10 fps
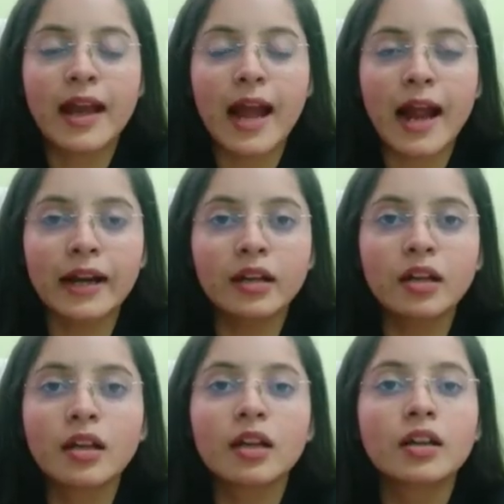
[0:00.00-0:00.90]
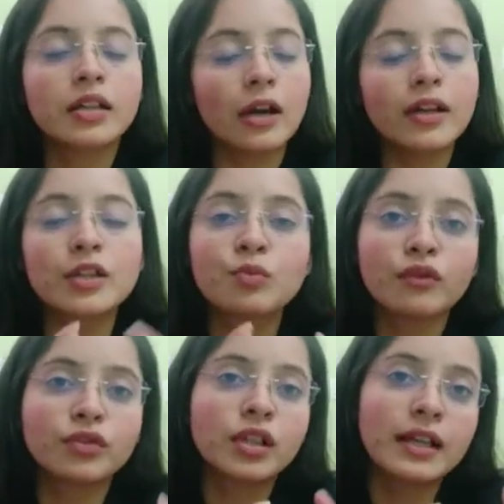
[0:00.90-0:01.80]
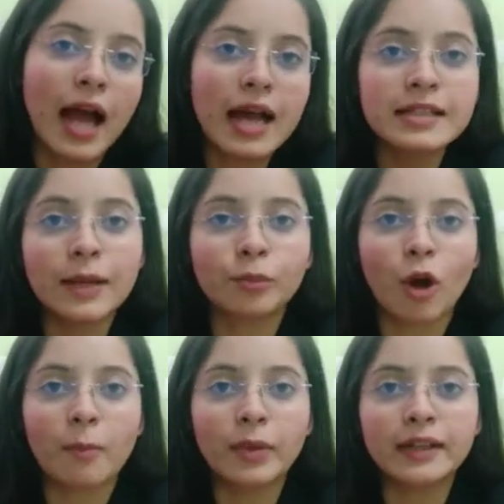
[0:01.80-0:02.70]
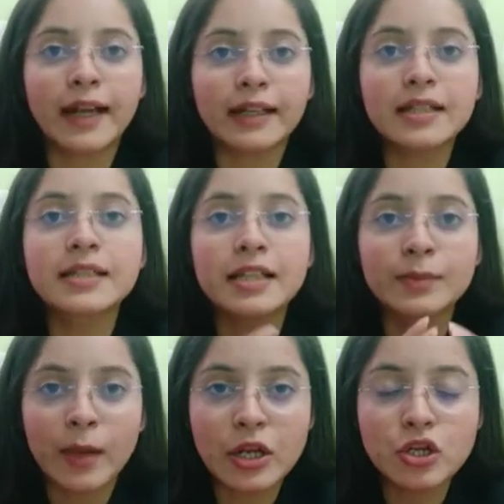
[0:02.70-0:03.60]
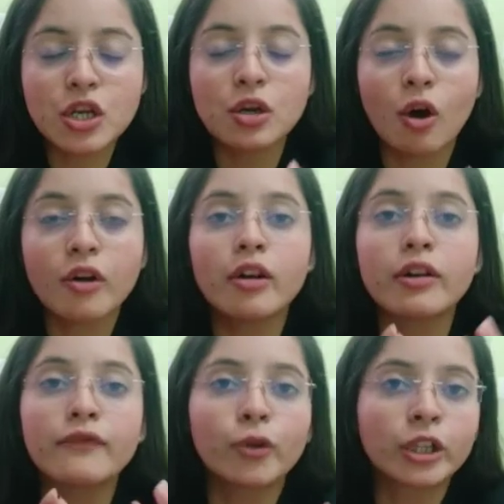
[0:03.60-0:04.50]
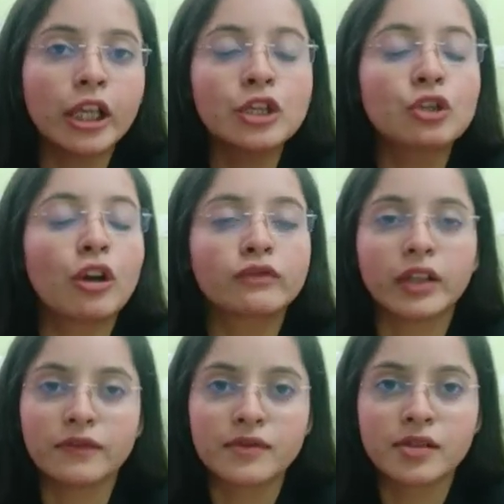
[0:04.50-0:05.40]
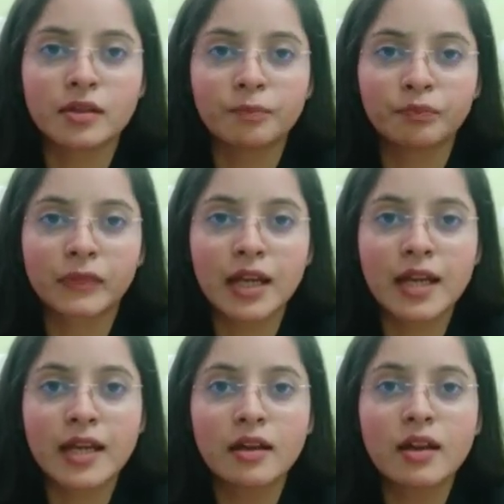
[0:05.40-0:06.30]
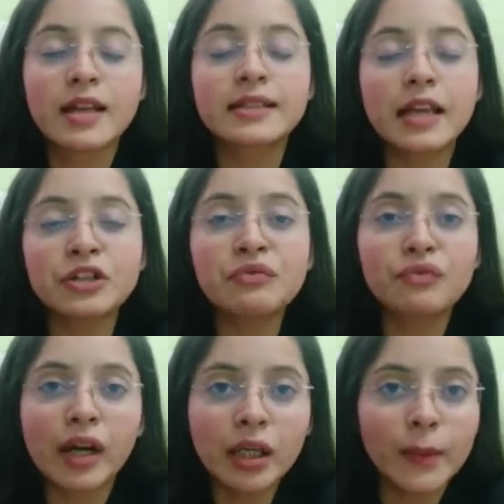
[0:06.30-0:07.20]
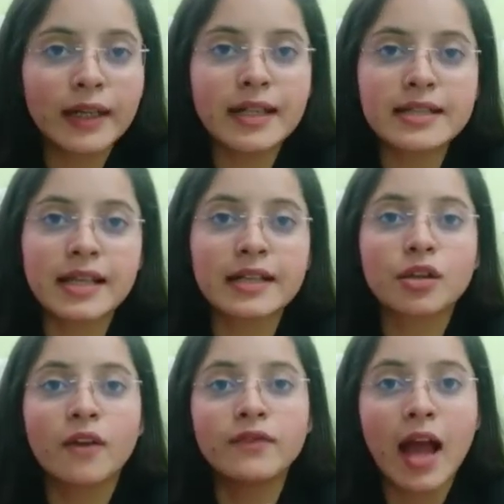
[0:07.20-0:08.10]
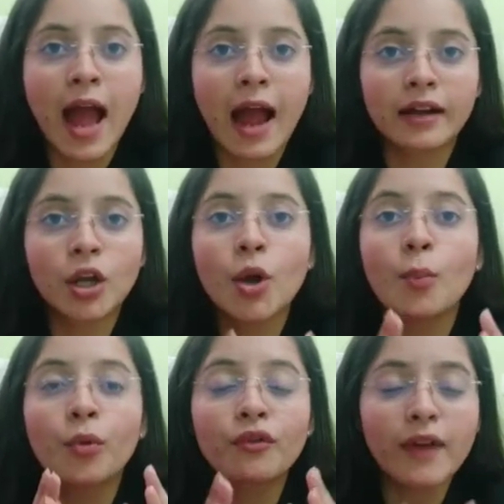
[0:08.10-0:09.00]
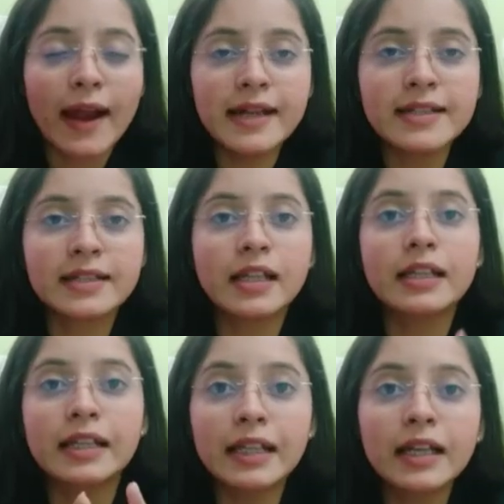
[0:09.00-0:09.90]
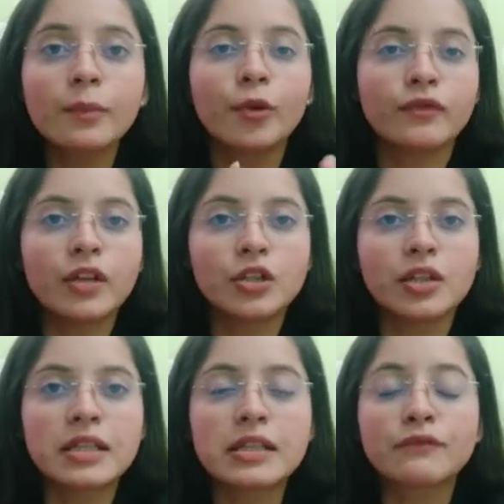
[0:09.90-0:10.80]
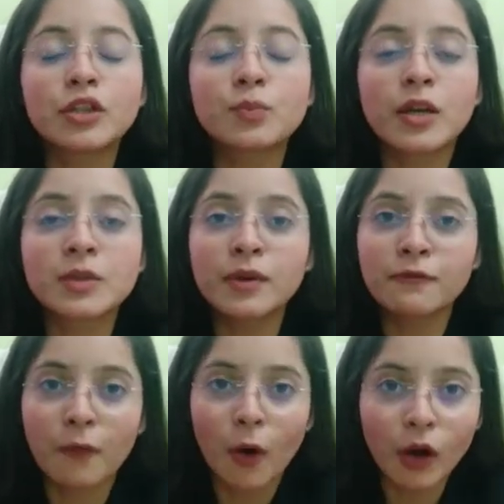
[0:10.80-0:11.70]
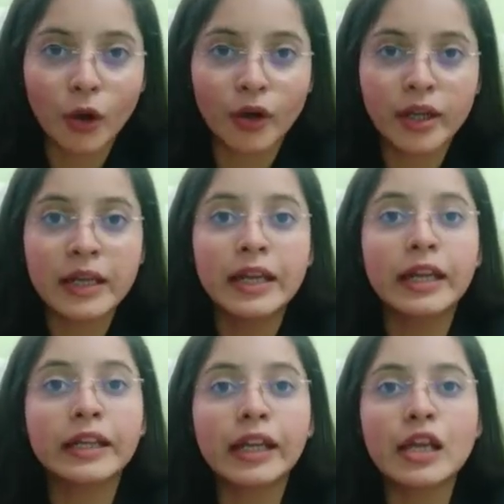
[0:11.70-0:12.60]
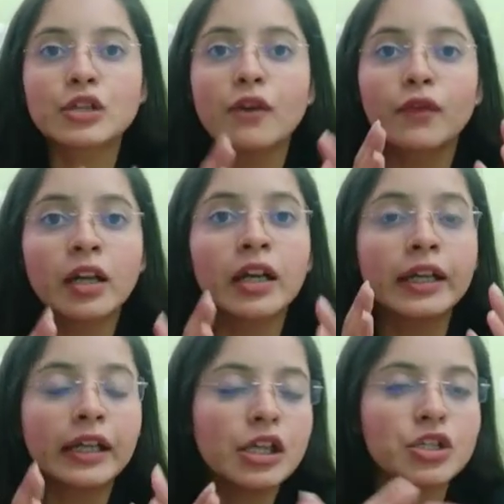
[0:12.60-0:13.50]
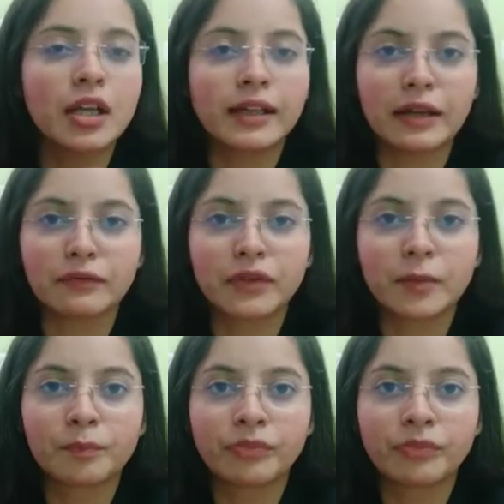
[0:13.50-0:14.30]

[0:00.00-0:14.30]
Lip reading: And now let's move to the last subtopic, that is suspension or revocation of gifts. Section 126 of the Act provides the legal provisions which must be followed in case of a conditional gift.